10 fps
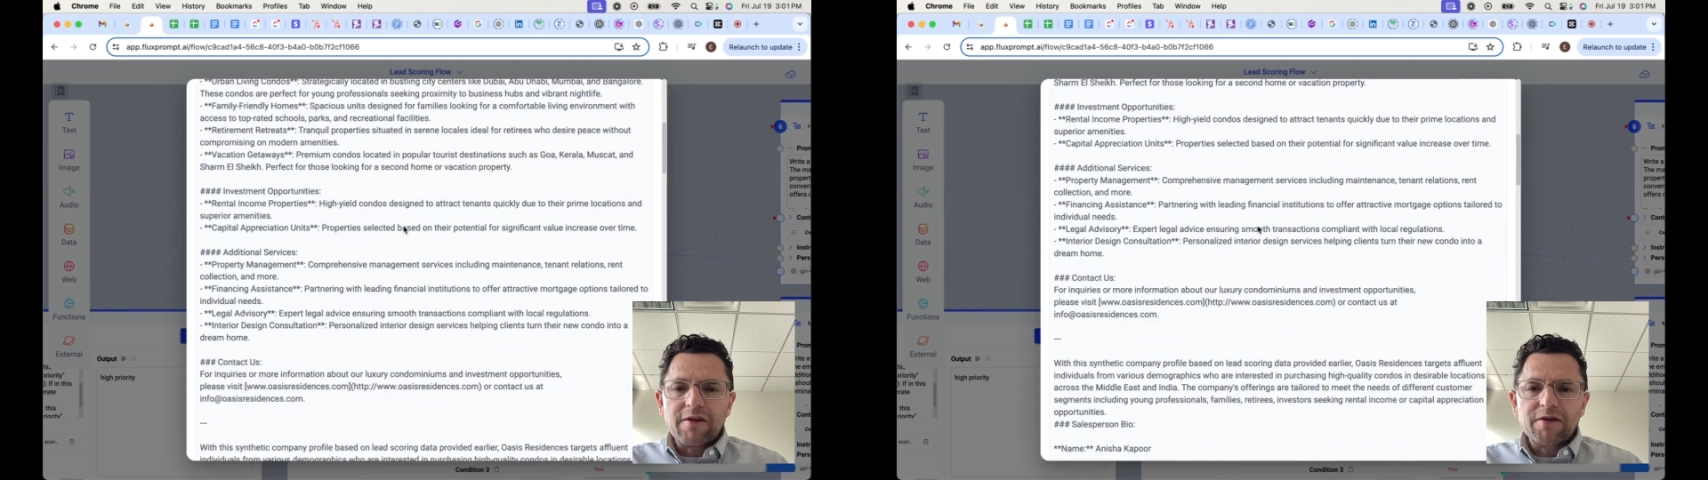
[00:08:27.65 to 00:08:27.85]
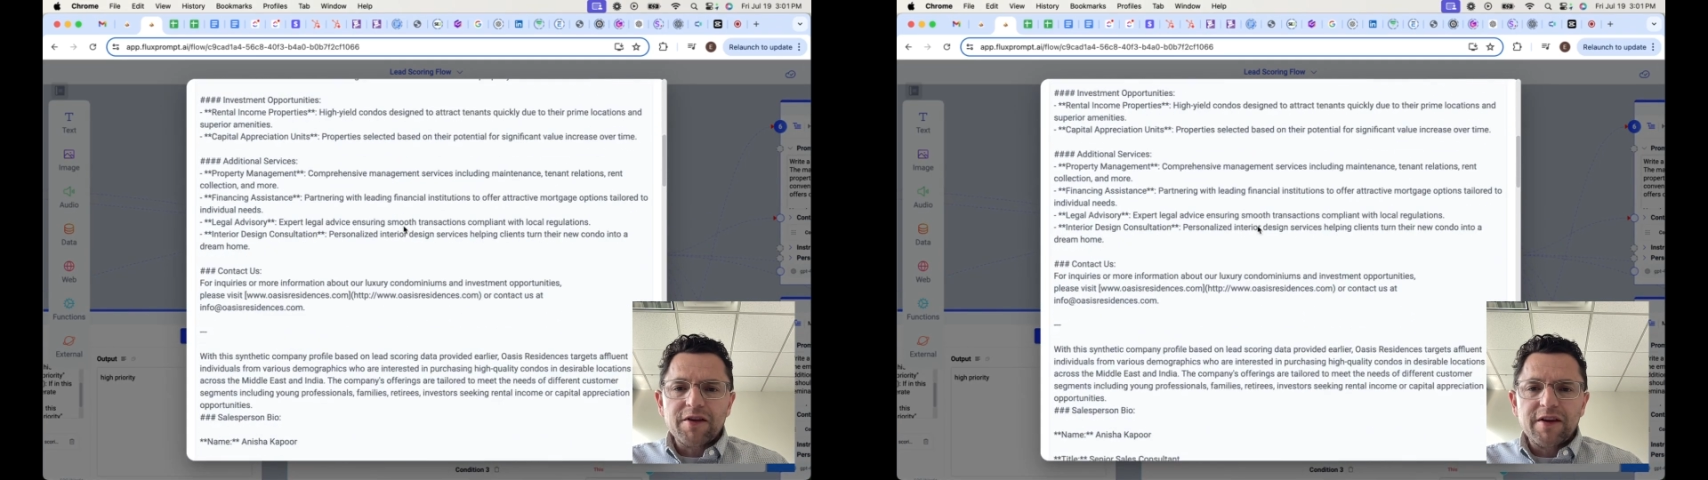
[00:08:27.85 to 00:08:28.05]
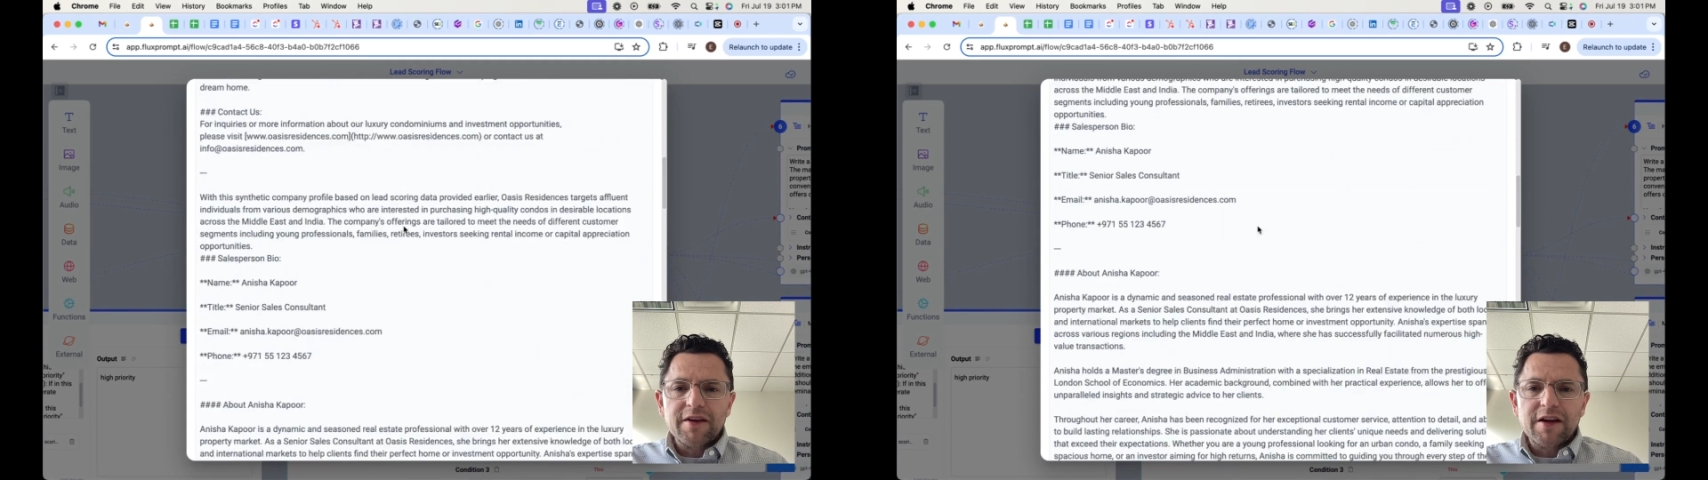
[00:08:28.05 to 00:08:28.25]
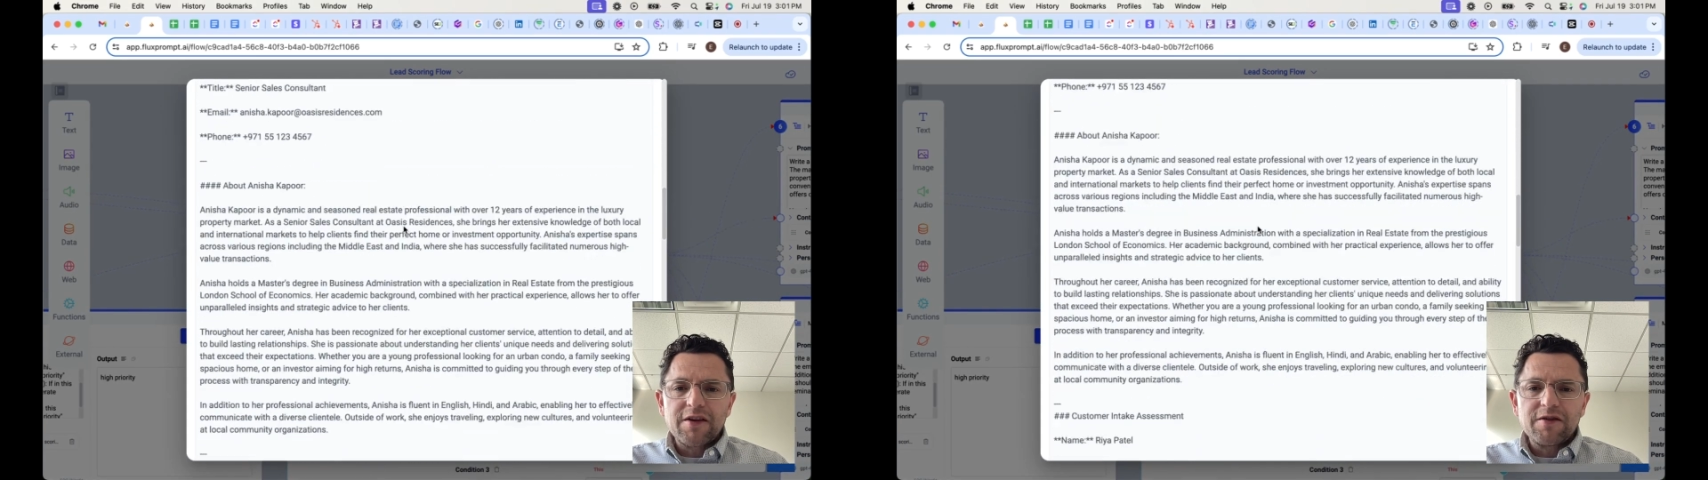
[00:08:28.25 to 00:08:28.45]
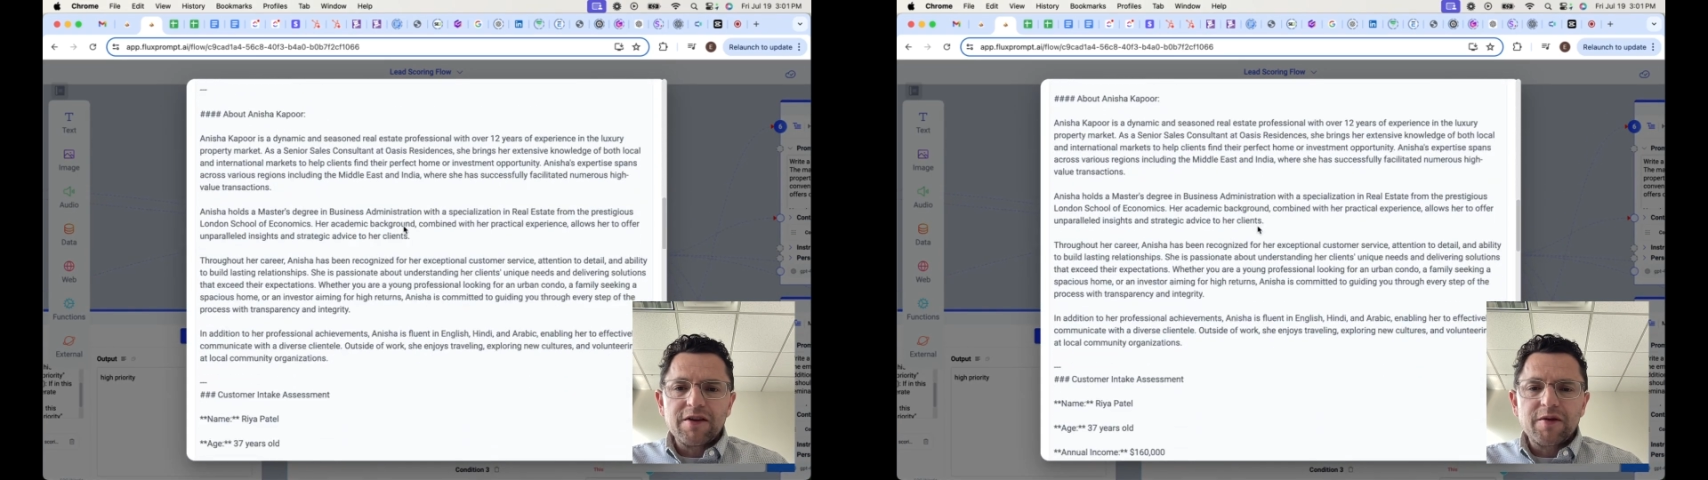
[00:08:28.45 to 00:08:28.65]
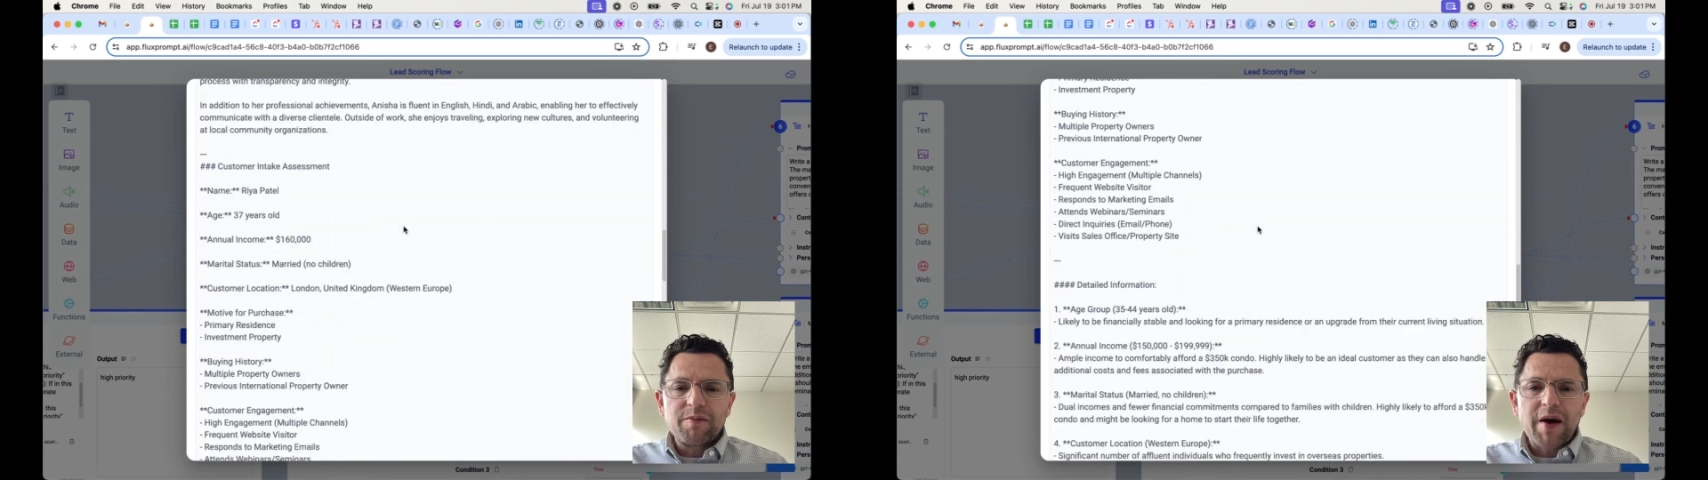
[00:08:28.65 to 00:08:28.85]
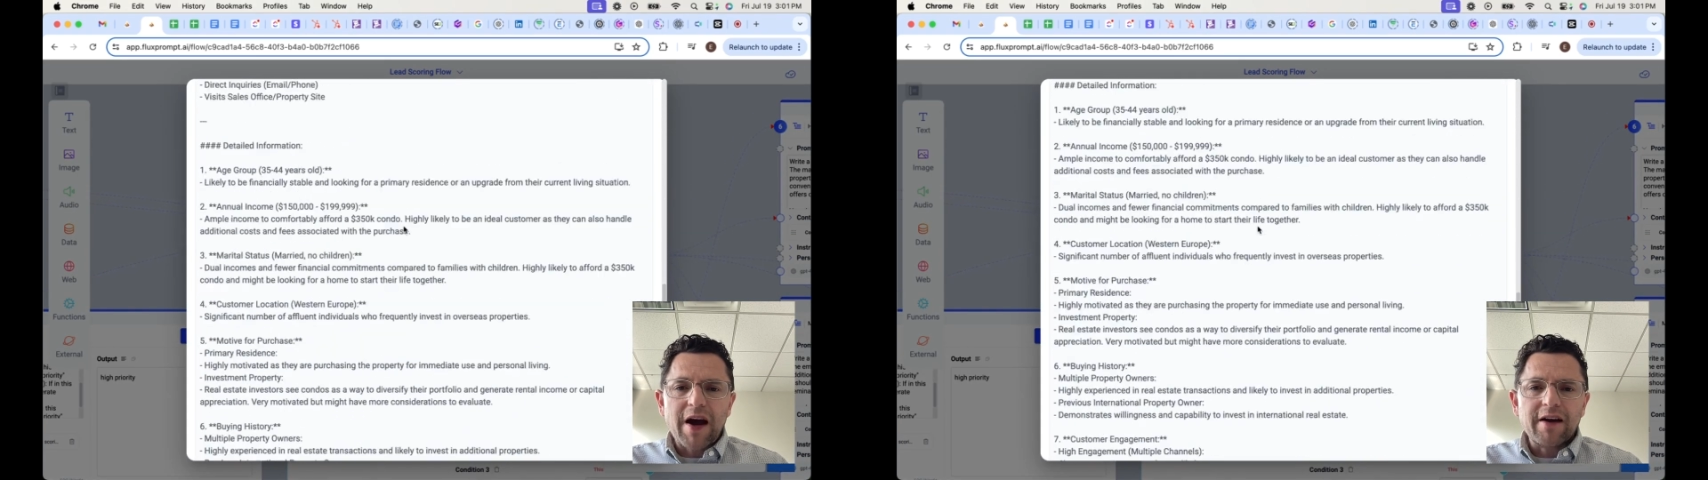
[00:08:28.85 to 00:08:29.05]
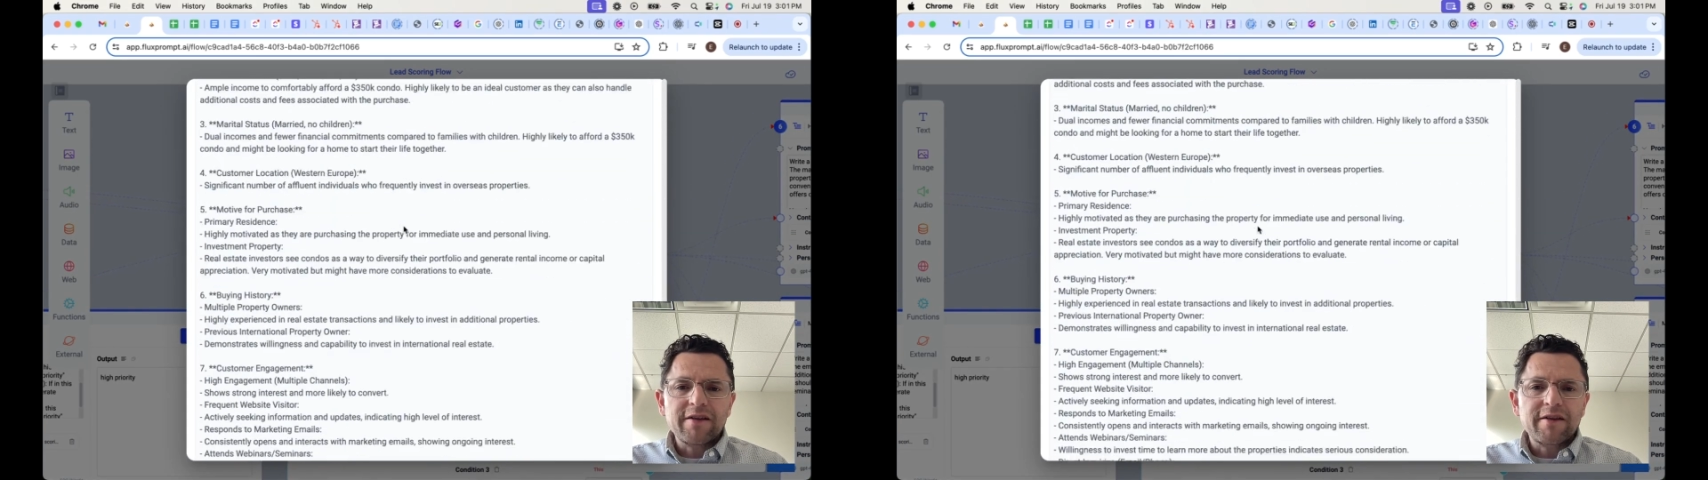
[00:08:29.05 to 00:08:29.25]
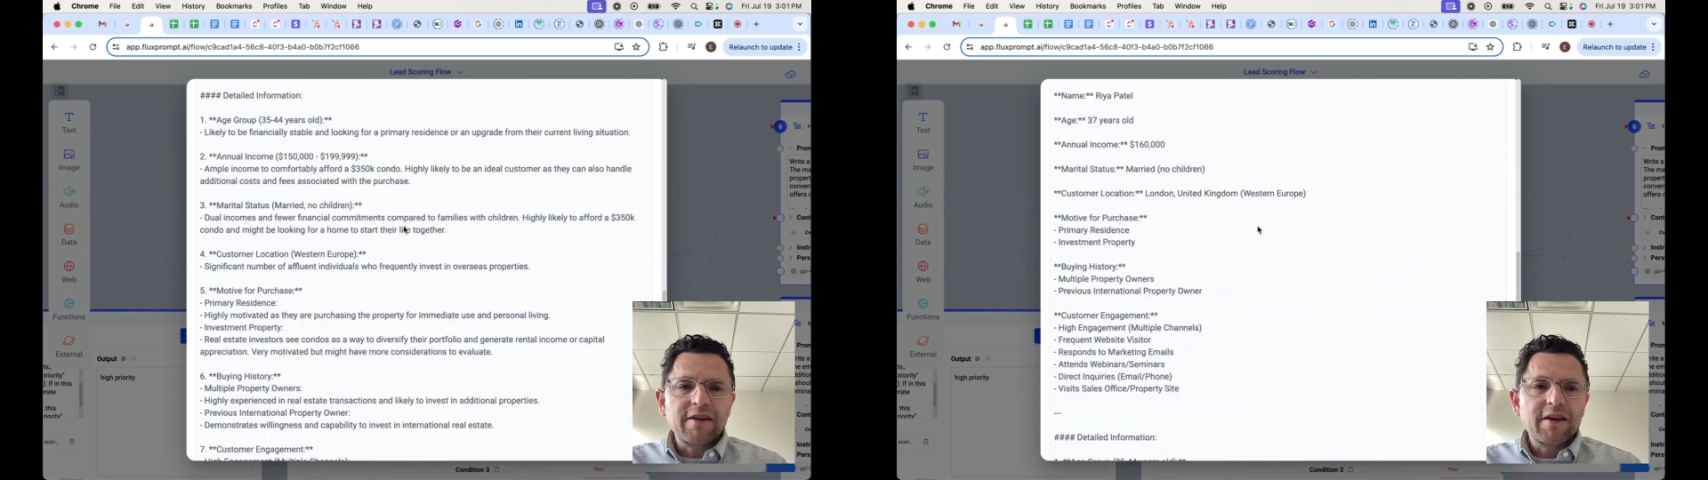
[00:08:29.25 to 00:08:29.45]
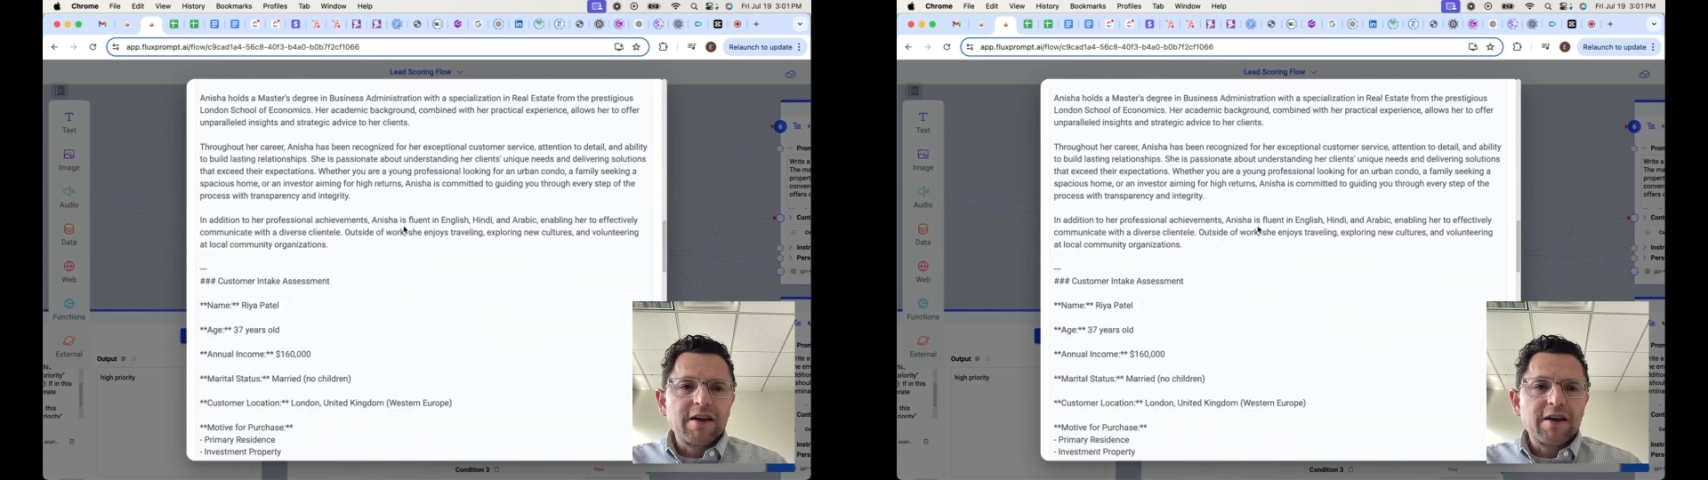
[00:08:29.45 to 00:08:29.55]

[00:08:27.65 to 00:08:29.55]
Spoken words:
everything that you need to pass,